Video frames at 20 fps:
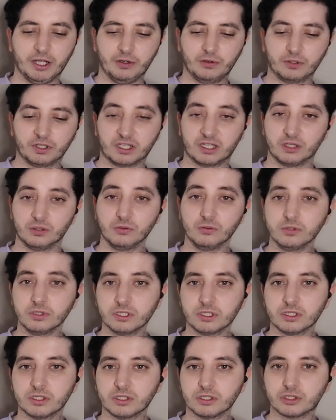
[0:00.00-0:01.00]
on
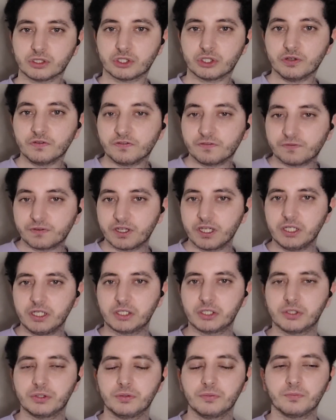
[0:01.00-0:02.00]
guilt to feed
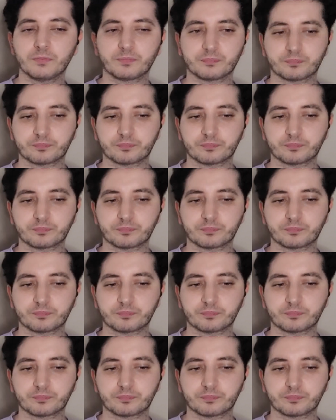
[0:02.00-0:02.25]
you,